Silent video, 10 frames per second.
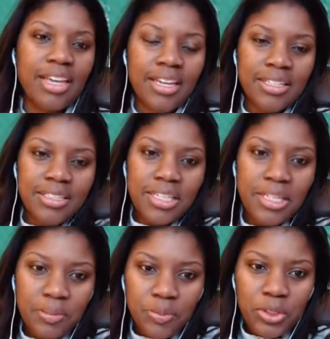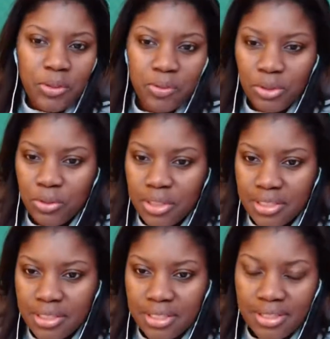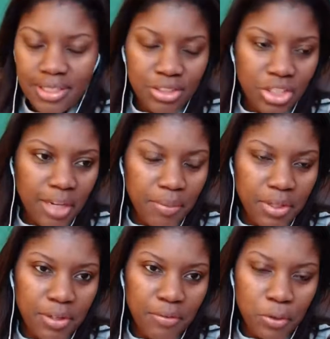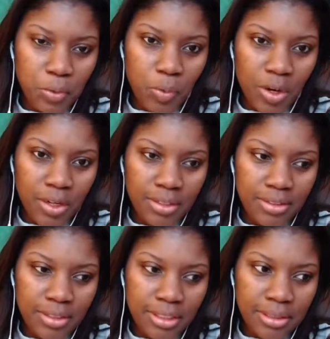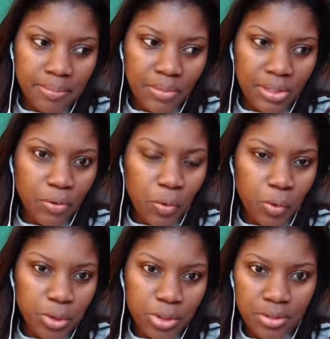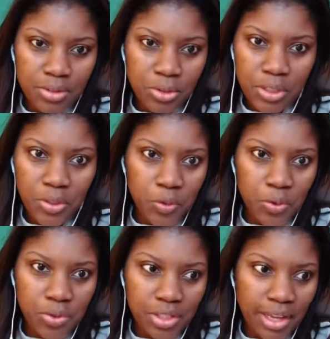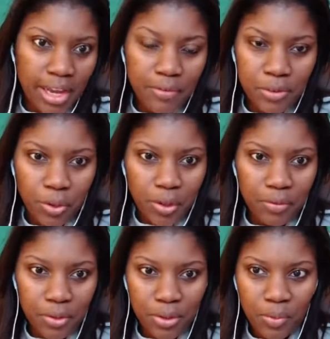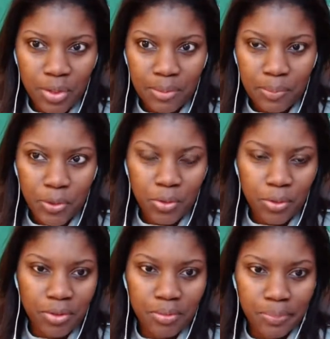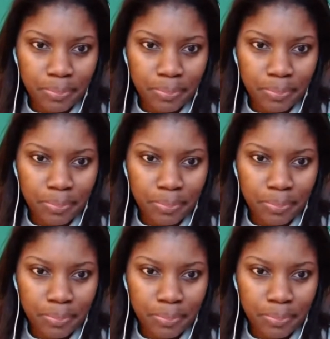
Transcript: And you guys can chime in if you want. And of course, you can use an avatar if you don't want to put you